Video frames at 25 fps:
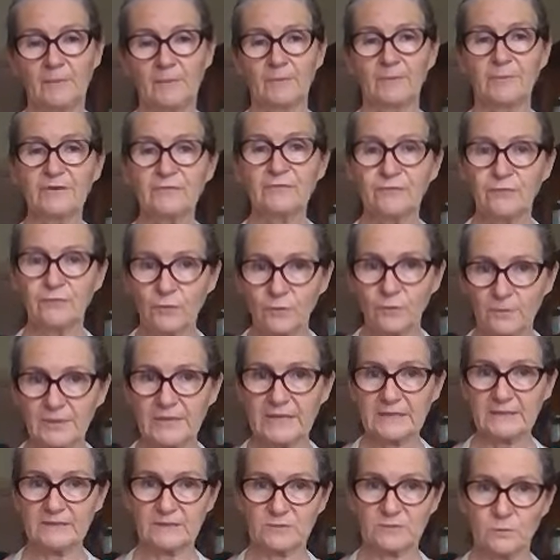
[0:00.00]
before
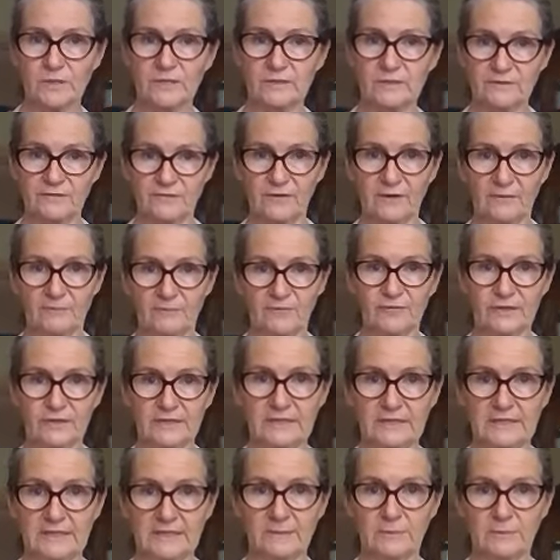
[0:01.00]
bed as well if I'm
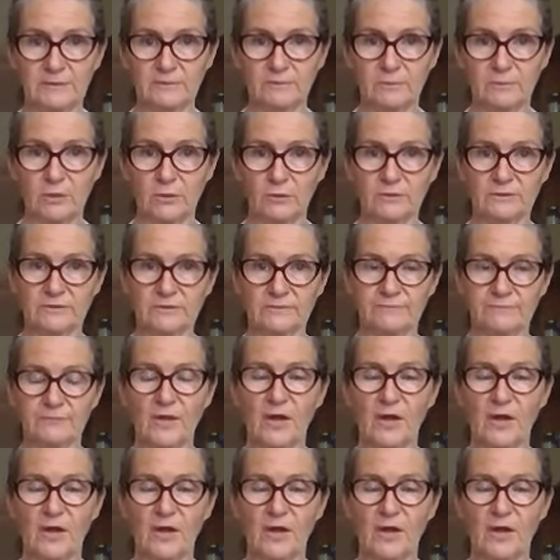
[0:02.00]
feeling a bit blocked.